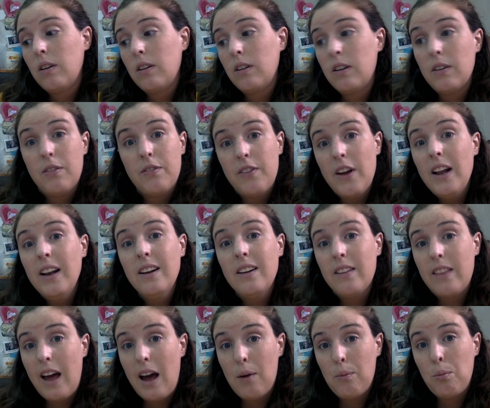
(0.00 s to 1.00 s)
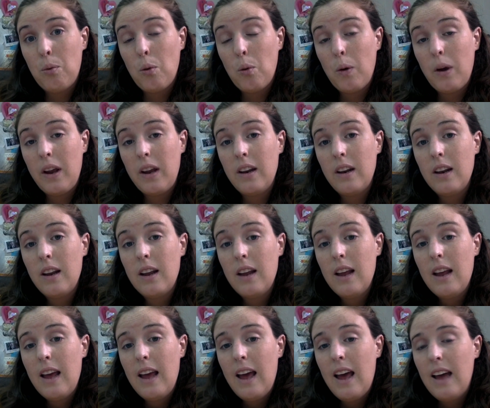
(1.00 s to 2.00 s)
defend that point.
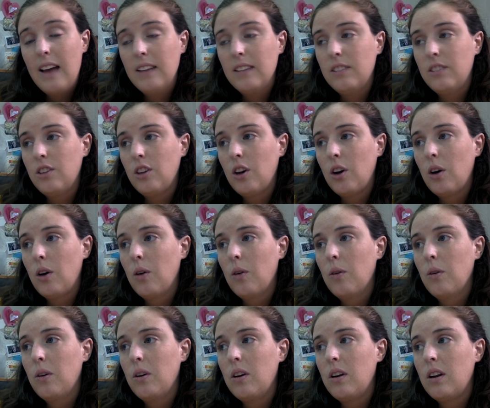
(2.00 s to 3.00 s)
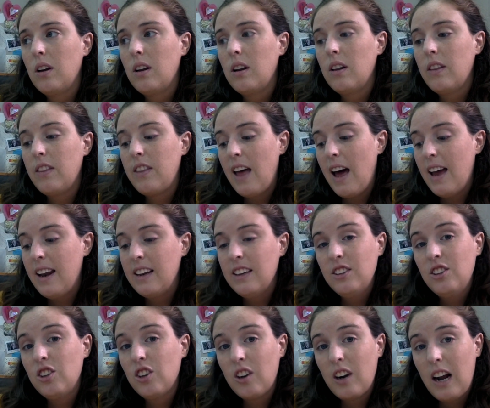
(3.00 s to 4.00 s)
And so that
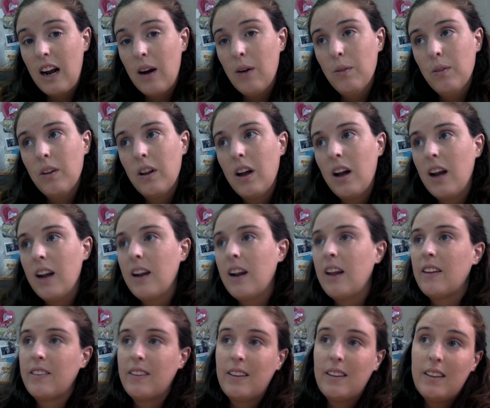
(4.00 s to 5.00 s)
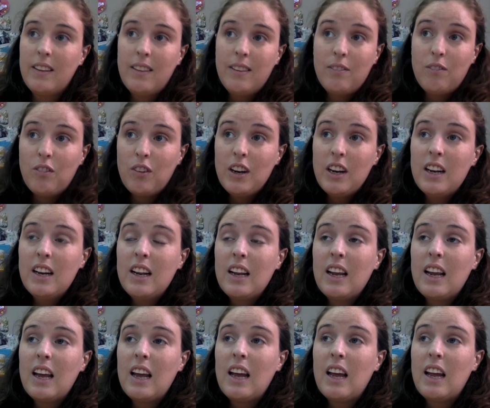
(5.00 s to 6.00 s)
is your outline. And
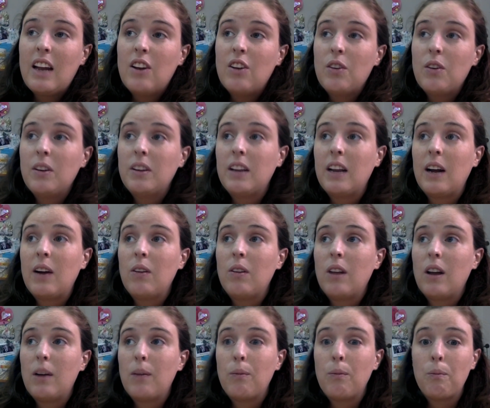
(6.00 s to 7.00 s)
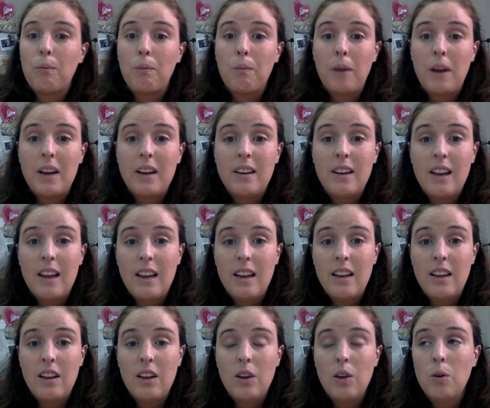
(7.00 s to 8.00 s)
reading it and doing the outline might
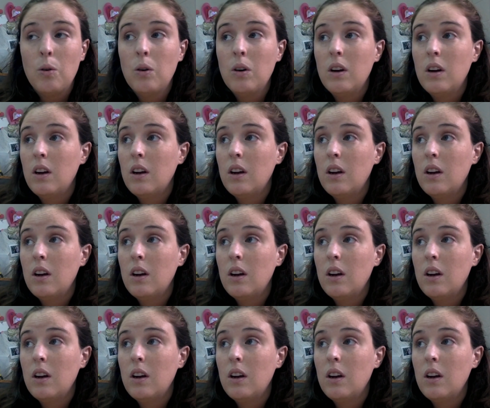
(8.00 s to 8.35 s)
take you